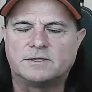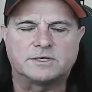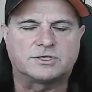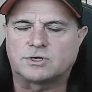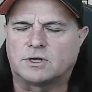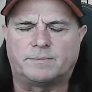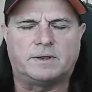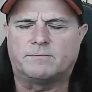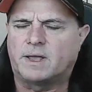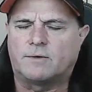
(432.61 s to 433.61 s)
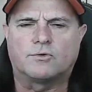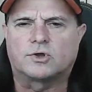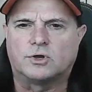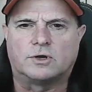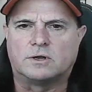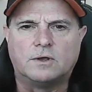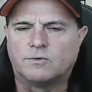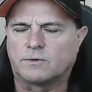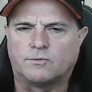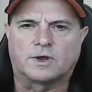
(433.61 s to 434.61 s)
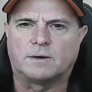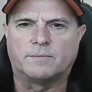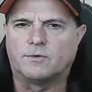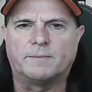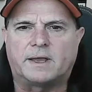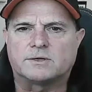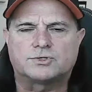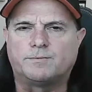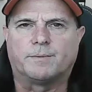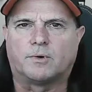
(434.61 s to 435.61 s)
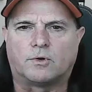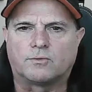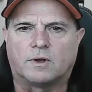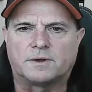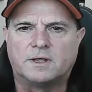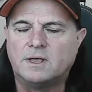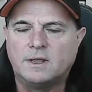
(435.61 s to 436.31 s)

This is going to be, man, we're good. We're making a Super Bowl run.